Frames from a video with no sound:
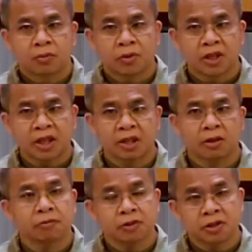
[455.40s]
We
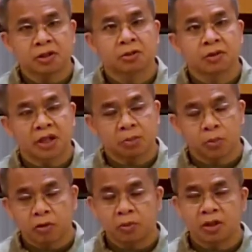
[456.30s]
cannot reach to that
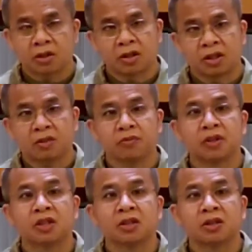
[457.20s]
moment if
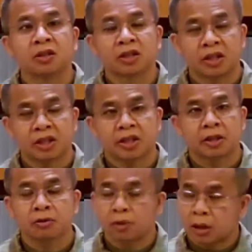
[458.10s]
we neglect
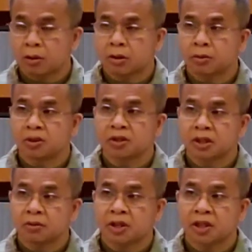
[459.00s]
to our own
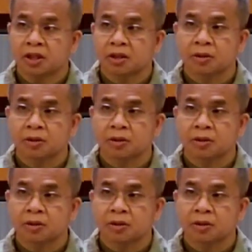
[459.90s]
self-care.